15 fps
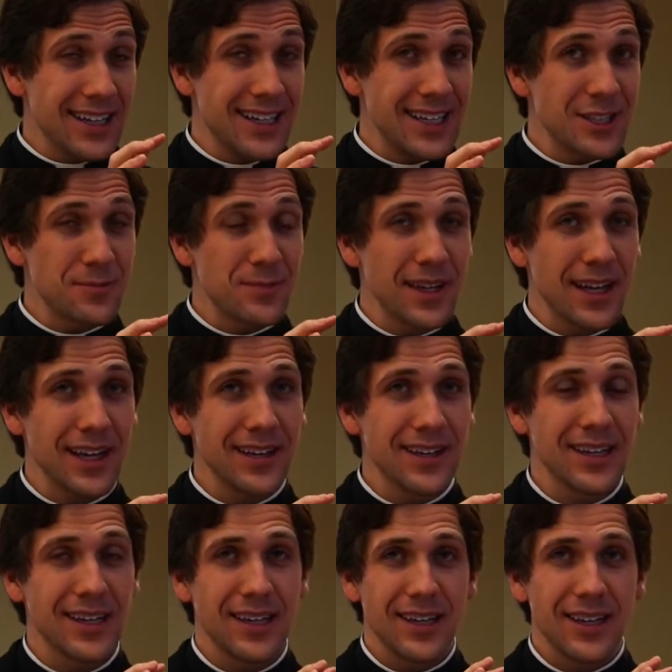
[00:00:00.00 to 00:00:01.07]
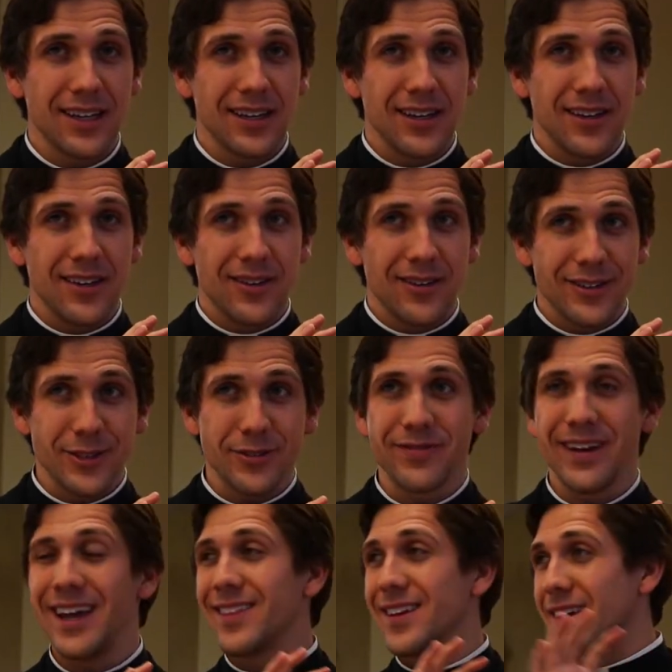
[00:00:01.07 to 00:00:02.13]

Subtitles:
and His plan, or is your faith in